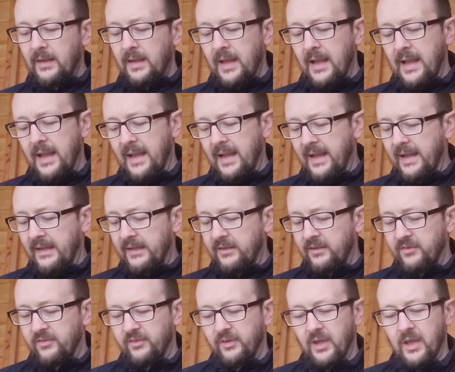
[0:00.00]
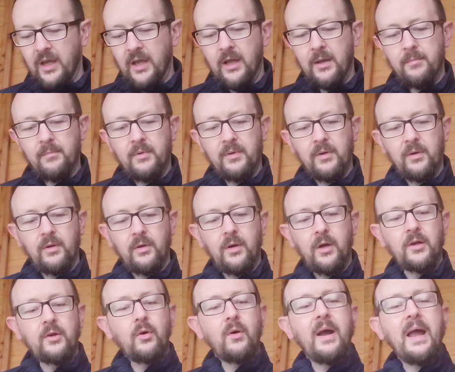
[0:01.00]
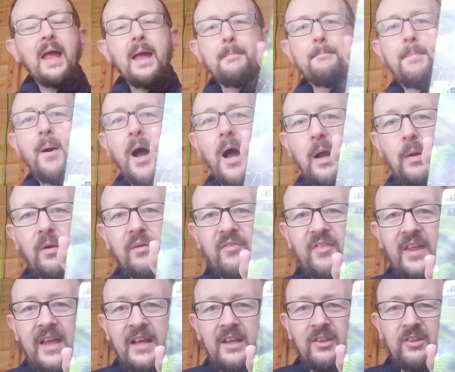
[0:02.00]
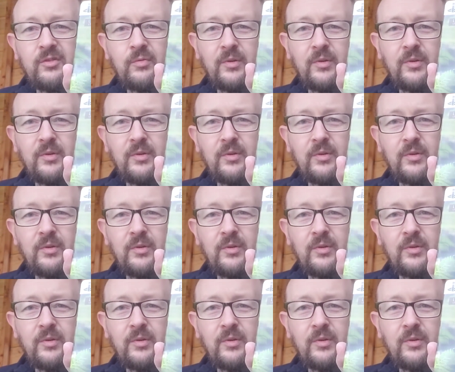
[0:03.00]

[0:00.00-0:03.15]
And I got Empire of the Ants,